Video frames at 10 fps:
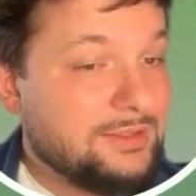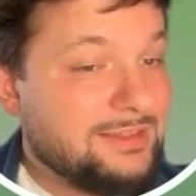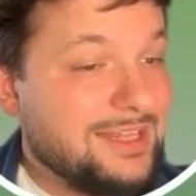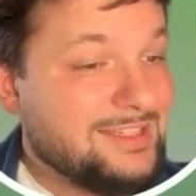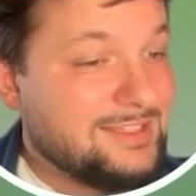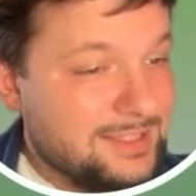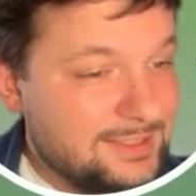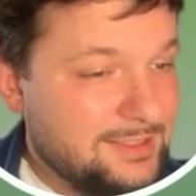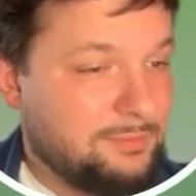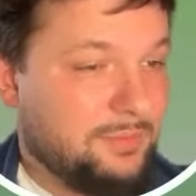the
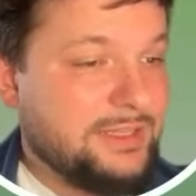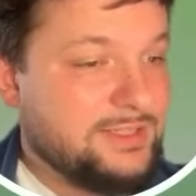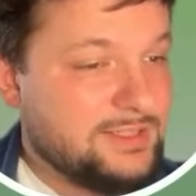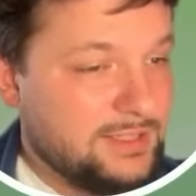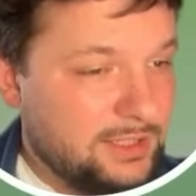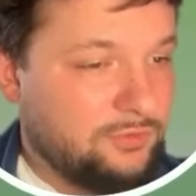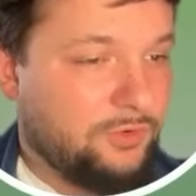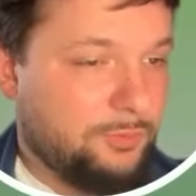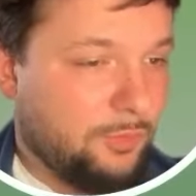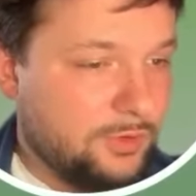system itself
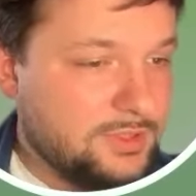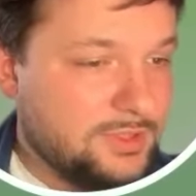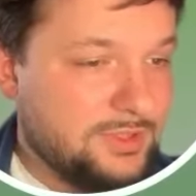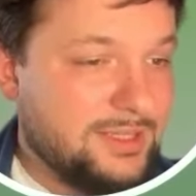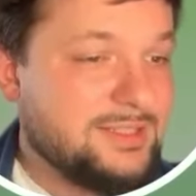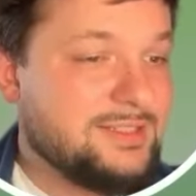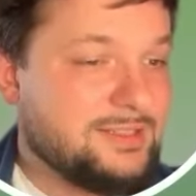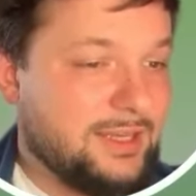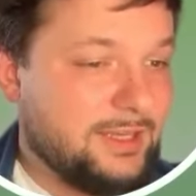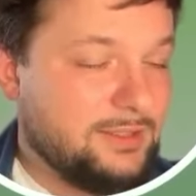reports its
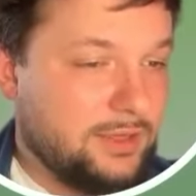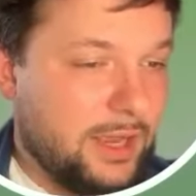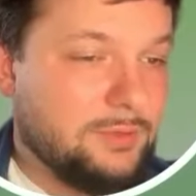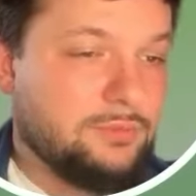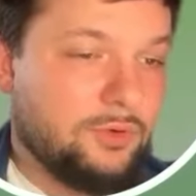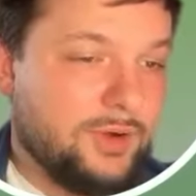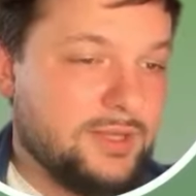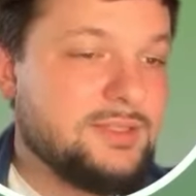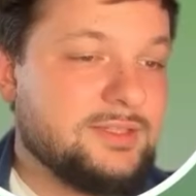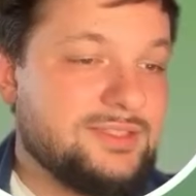state and
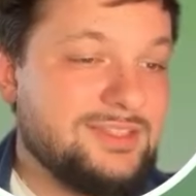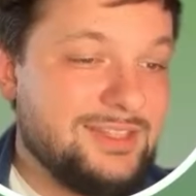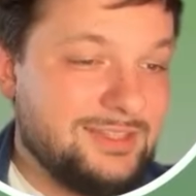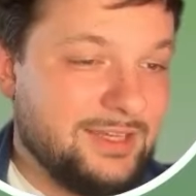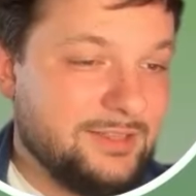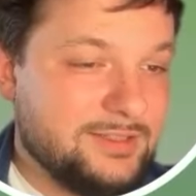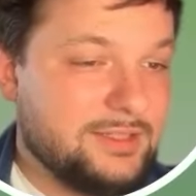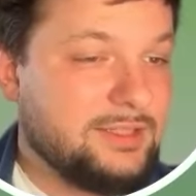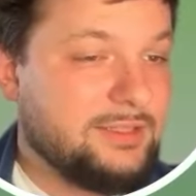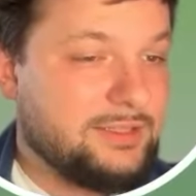provides details
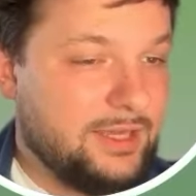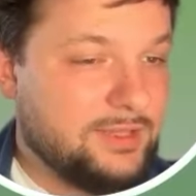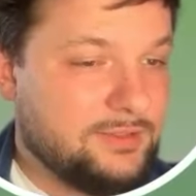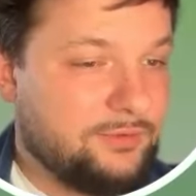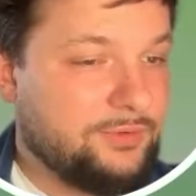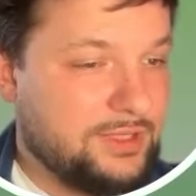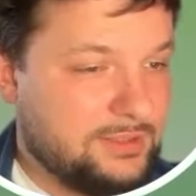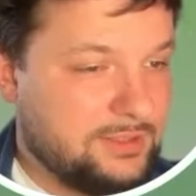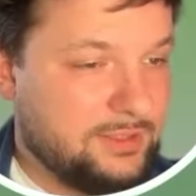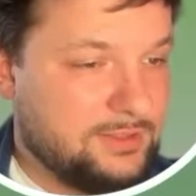in case of
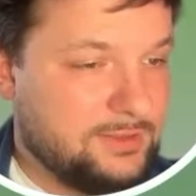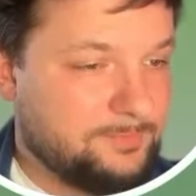incidents.